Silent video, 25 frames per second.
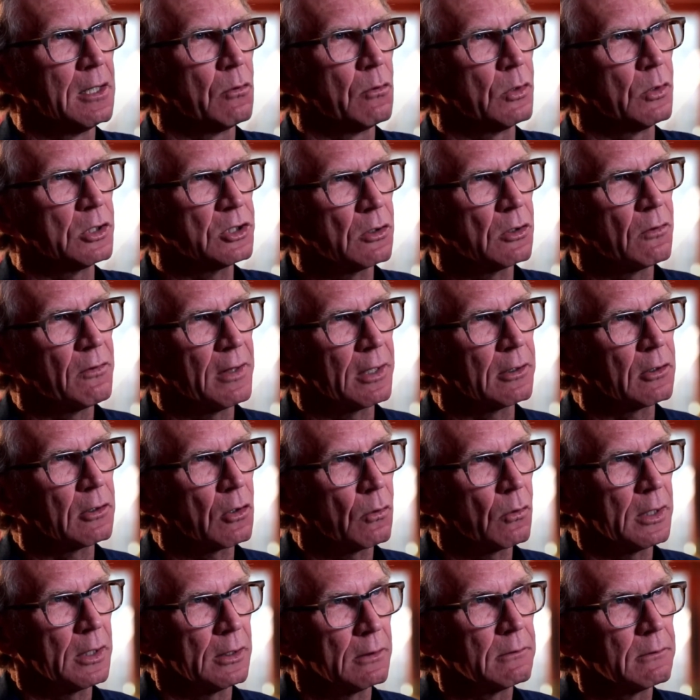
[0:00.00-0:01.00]
which are then
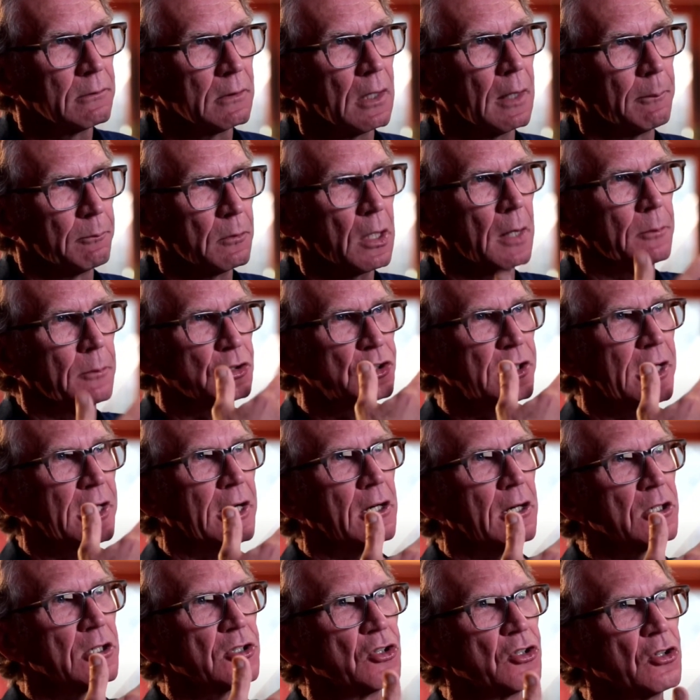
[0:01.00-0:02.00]
going
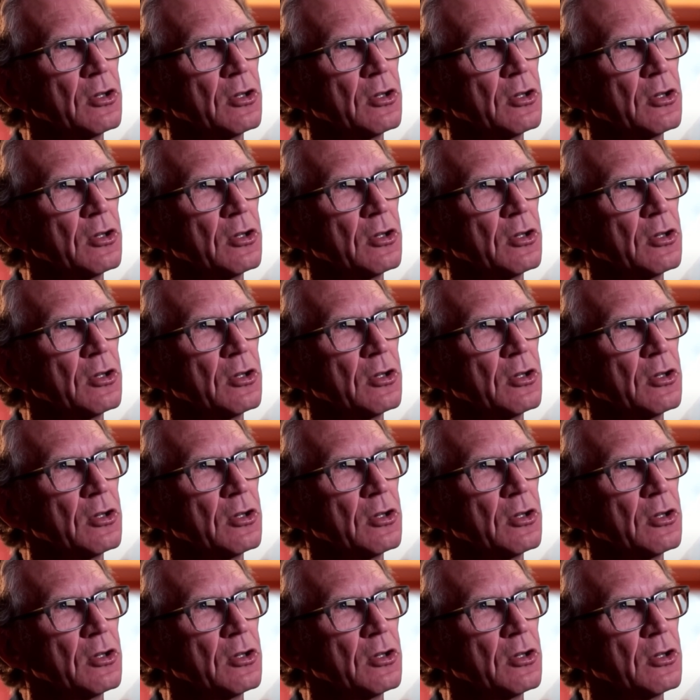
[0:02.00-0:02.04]
upstairs.